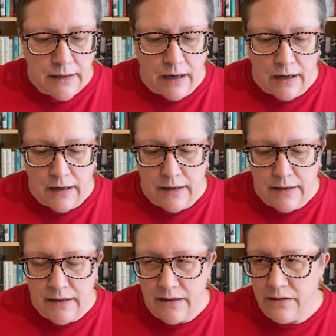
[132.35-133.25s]

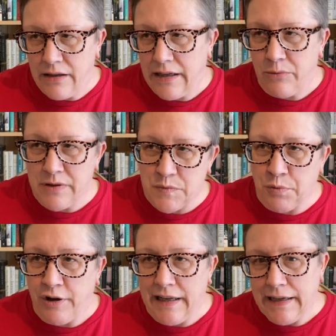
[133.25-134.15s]
It was
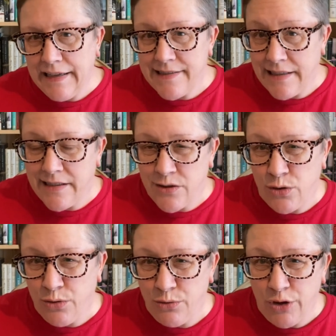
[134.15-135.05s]
pretty easy
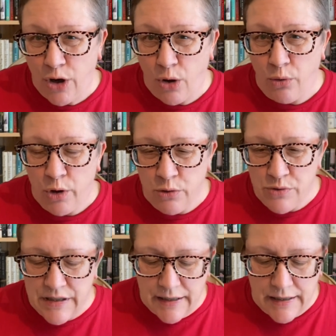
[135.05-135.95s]
to know who
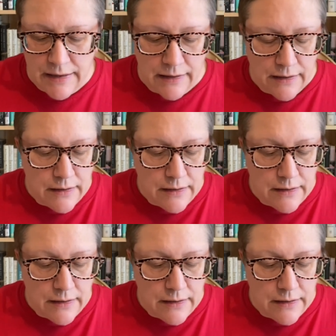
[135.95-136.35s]
did it.